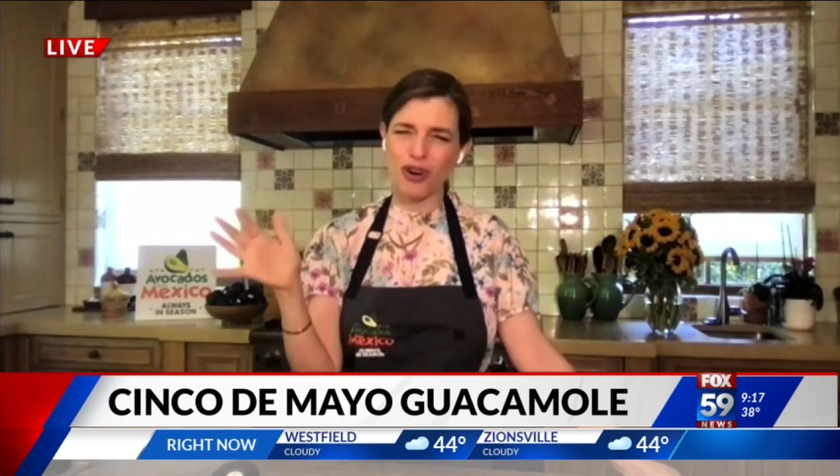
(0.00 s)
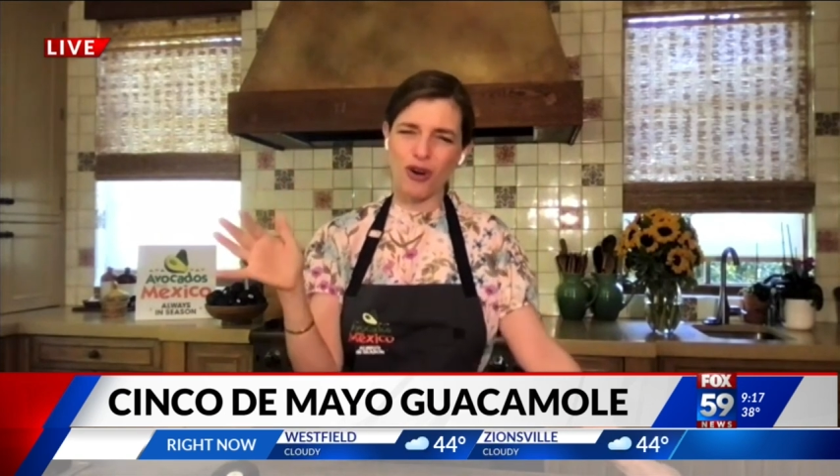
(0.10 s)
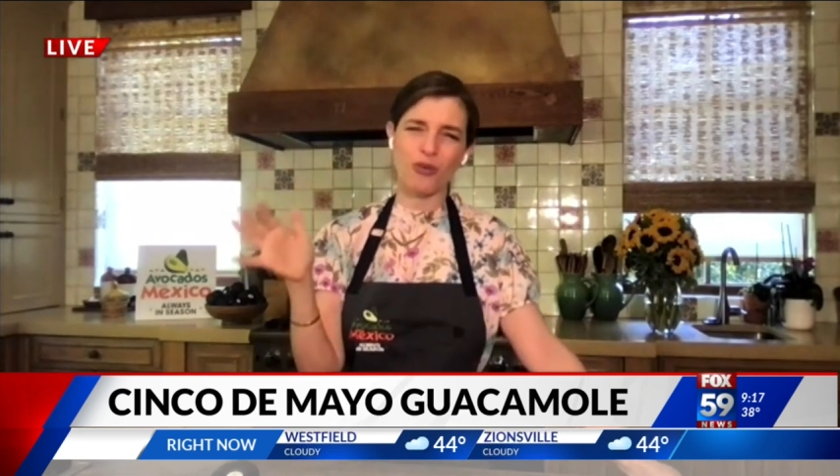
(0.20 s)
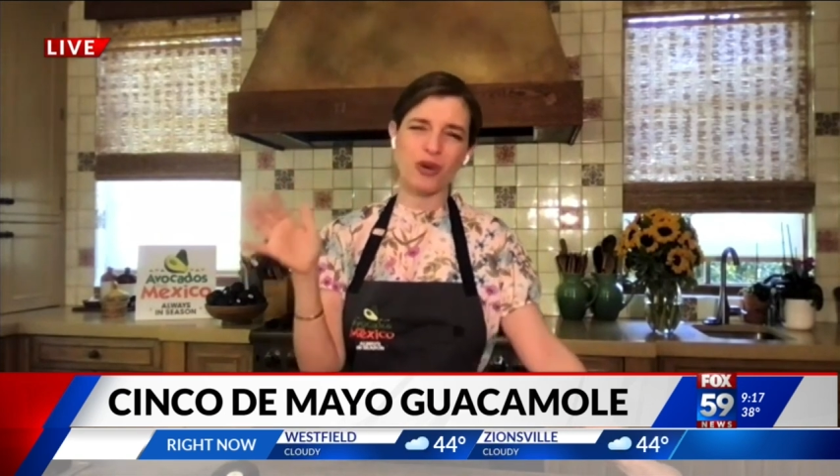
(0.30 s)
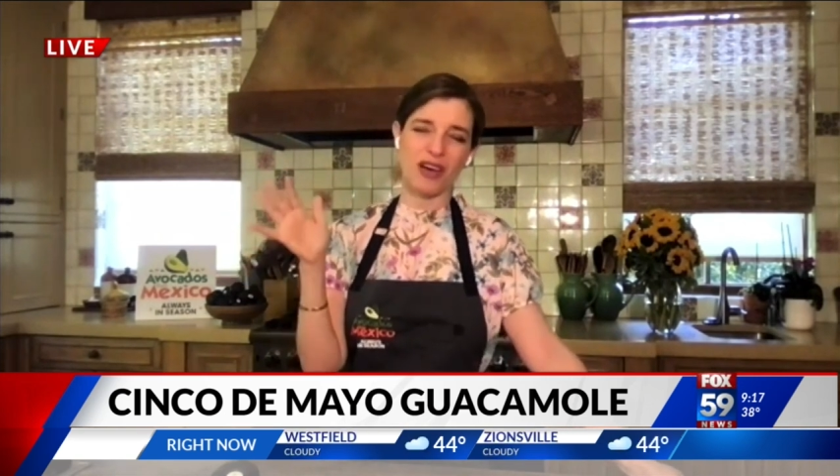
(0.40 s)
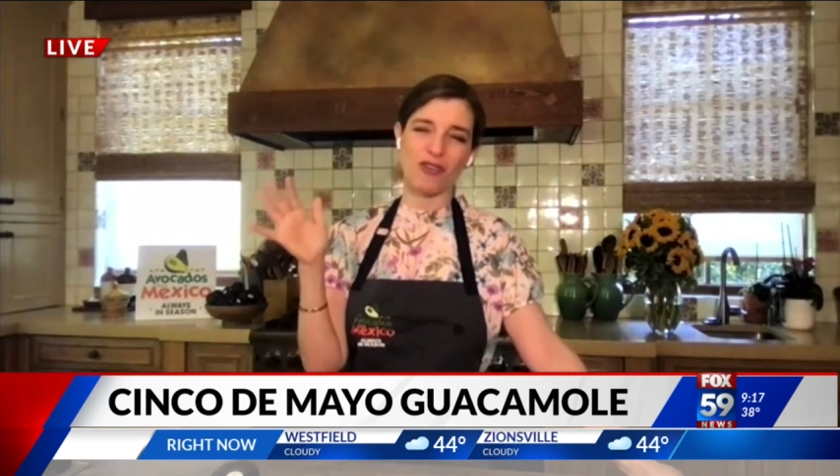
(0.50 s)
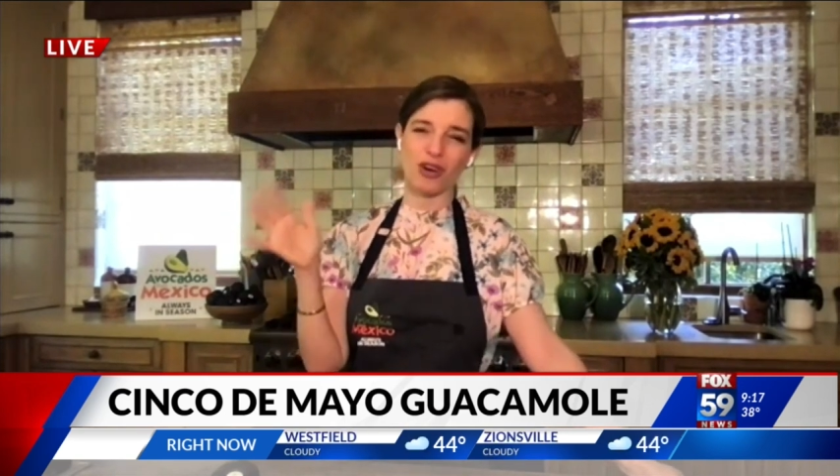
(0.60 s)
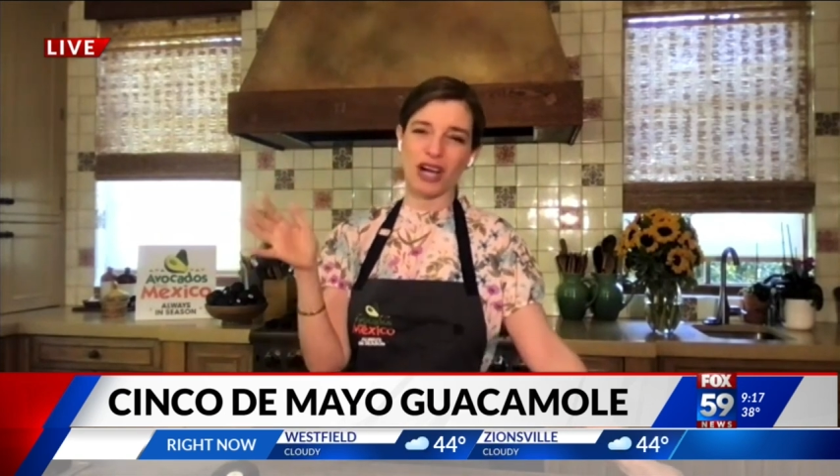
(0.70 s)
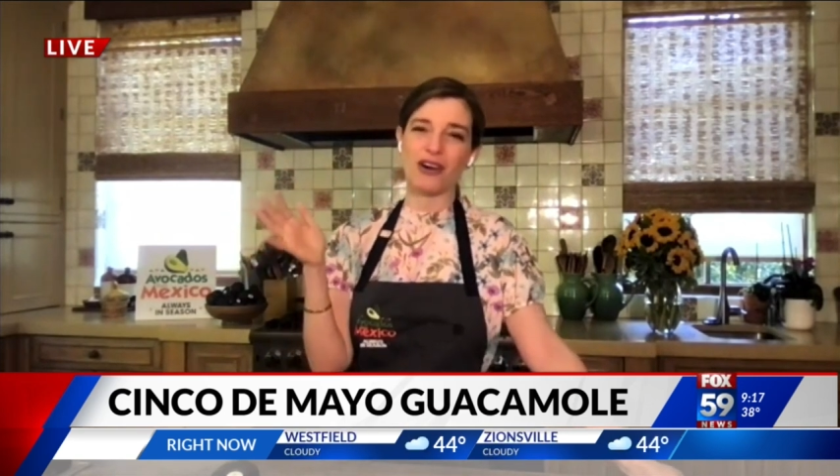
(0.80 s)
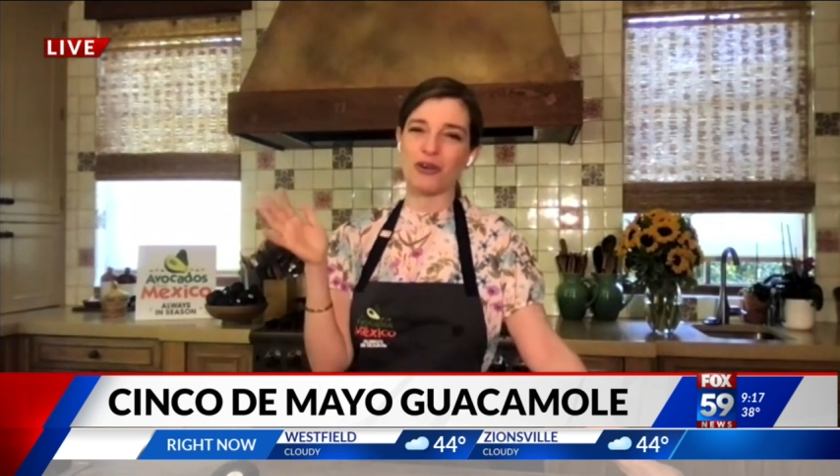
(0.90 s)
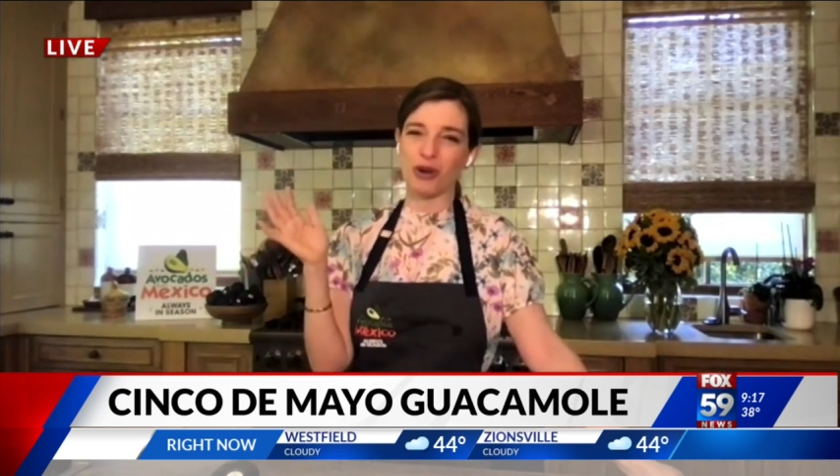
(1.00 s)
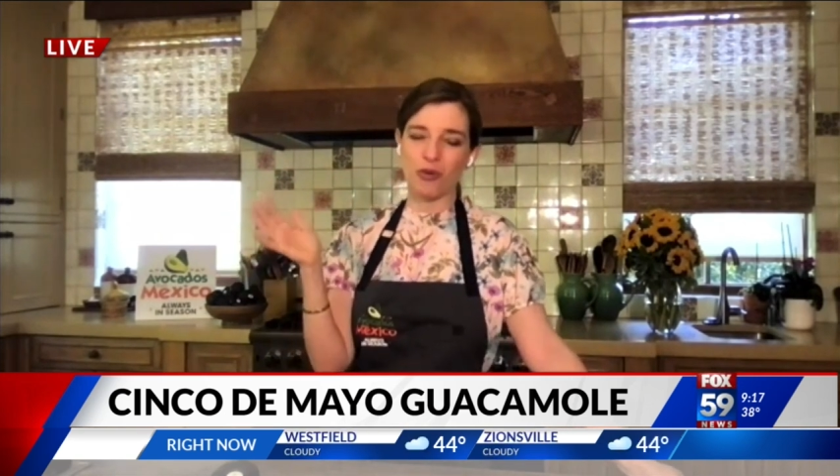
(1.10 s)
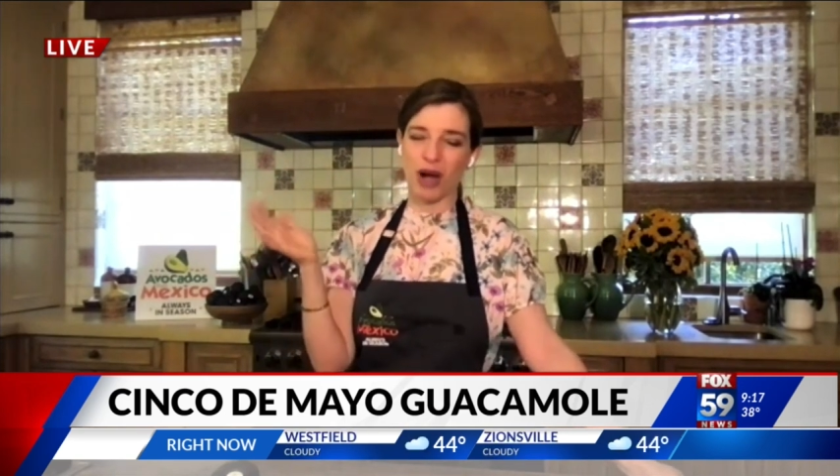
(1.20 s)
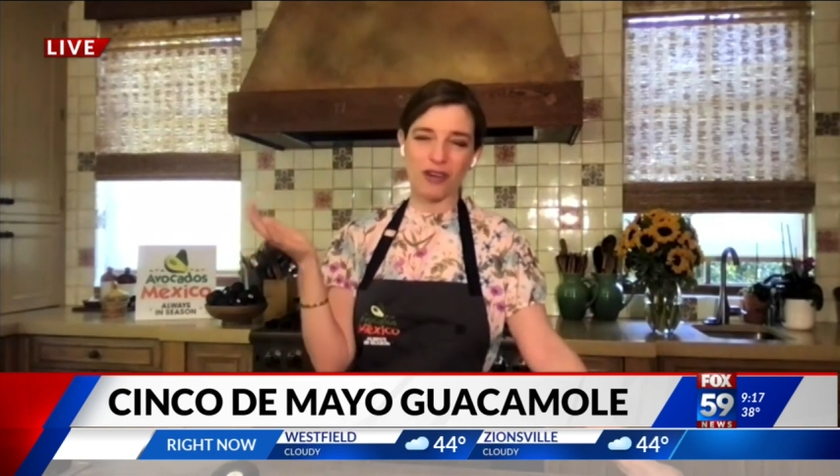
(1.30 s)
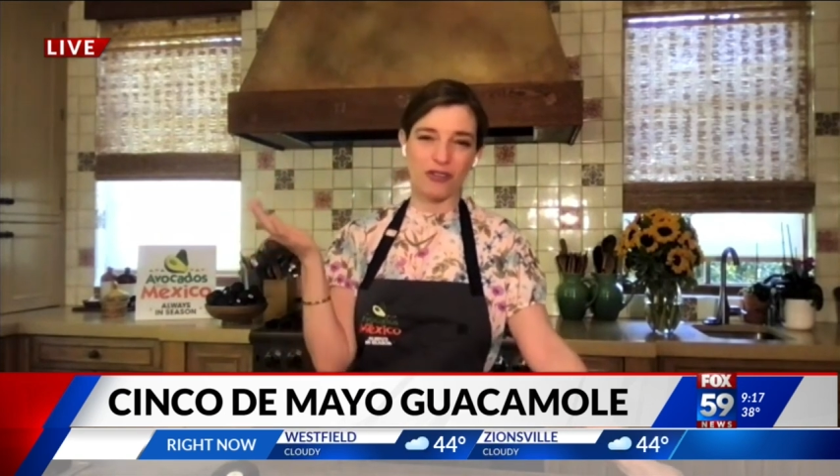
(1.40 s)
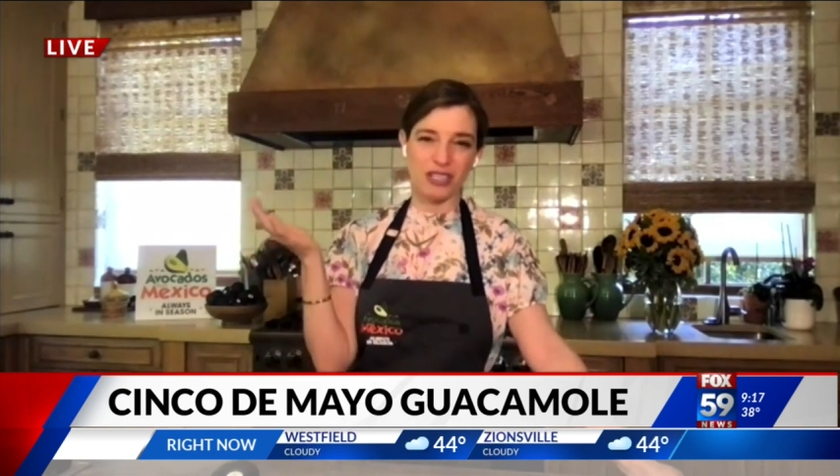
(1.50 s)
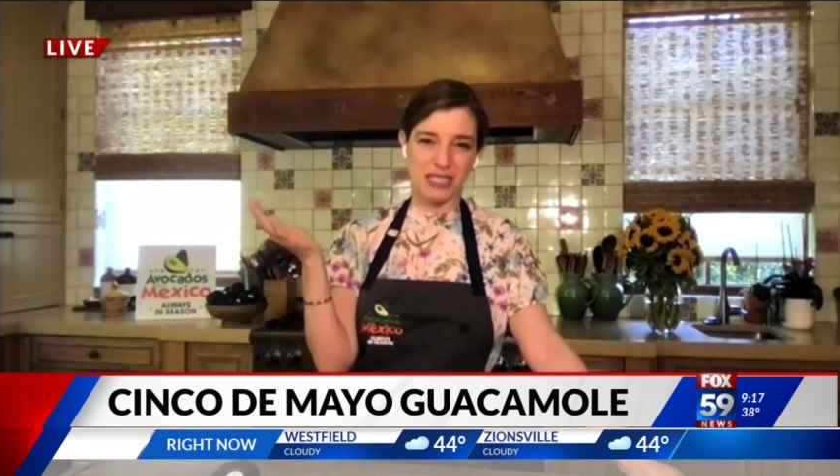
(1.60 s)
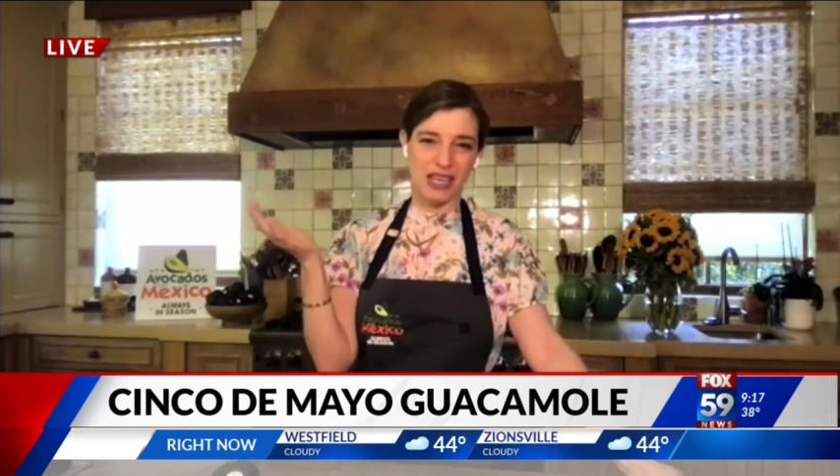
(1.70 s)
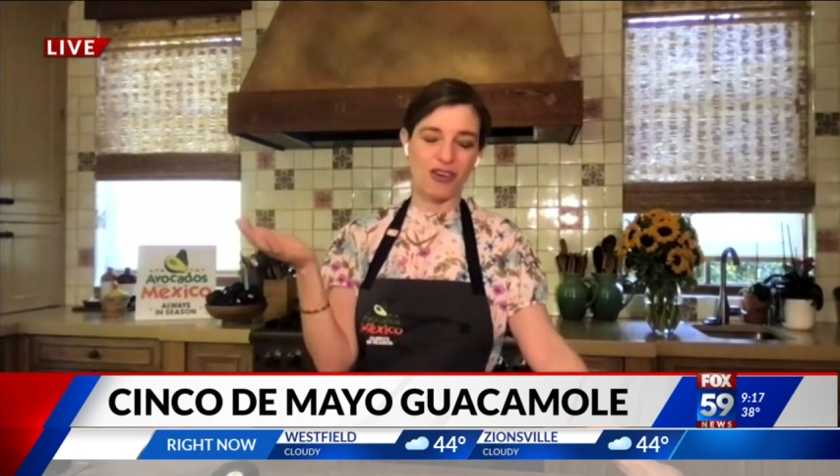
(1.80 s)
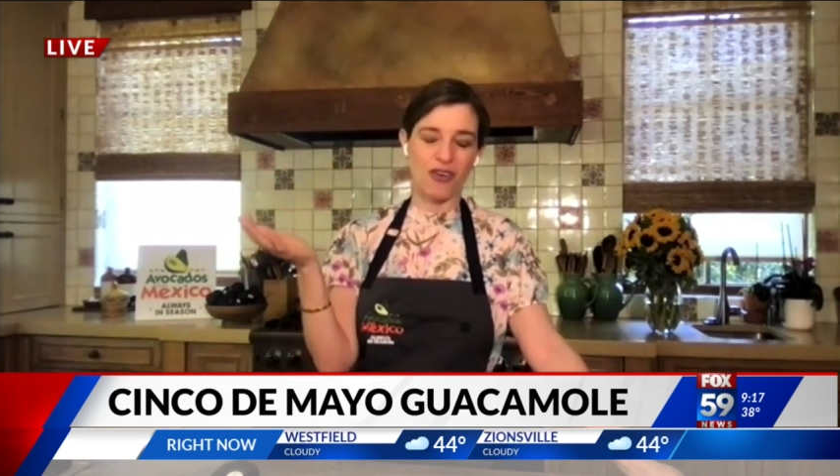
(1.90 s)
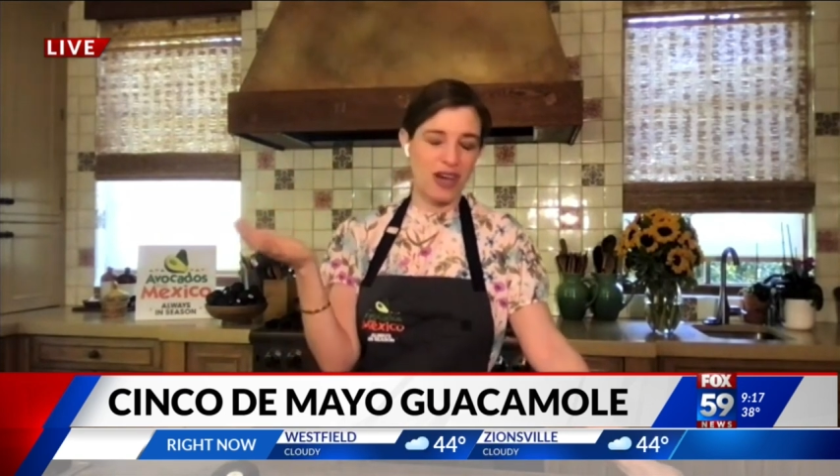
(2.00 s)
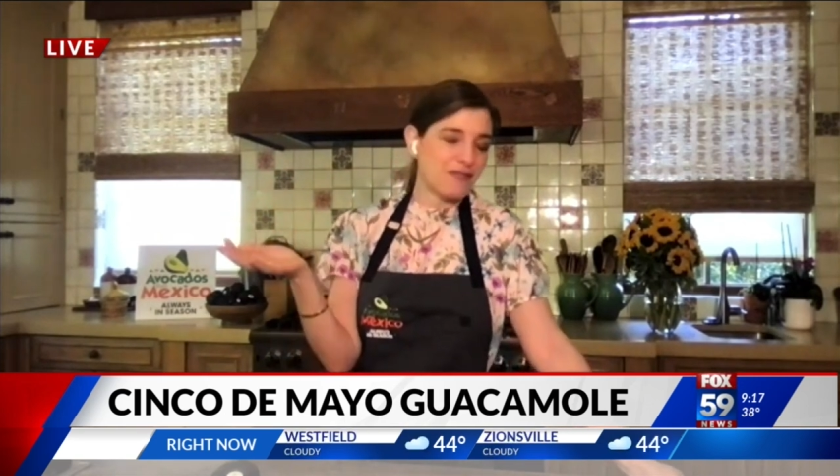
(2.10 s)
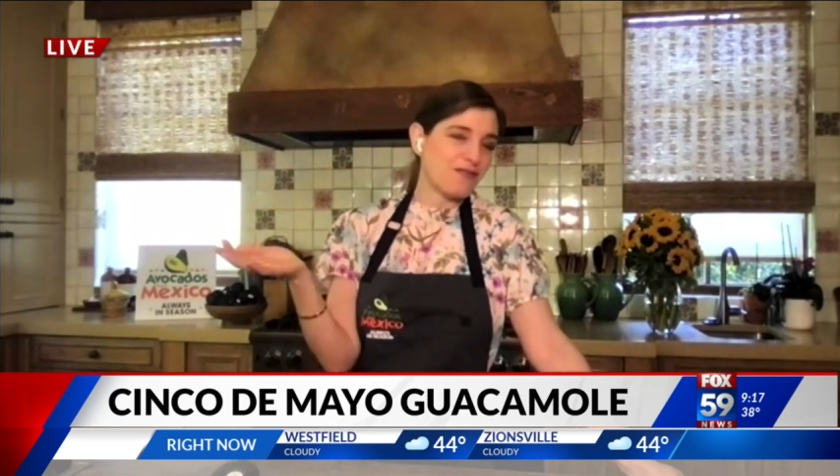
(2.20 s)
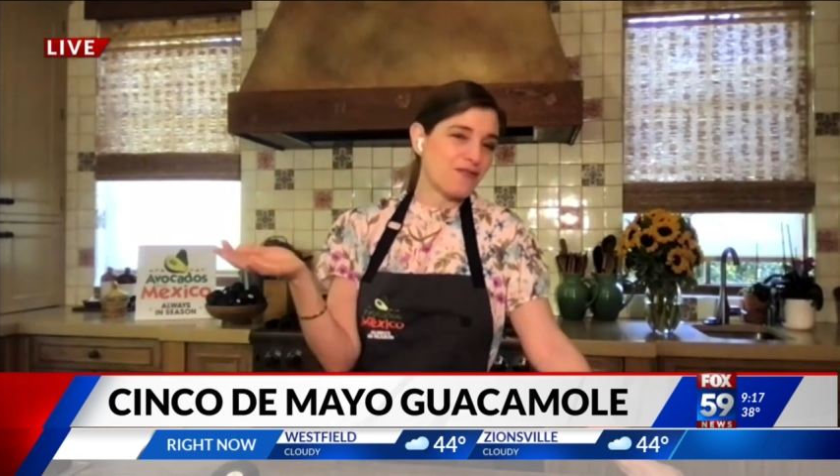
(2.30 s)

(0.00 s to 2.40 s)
with avocado and guac for Cinco. Pati, I'm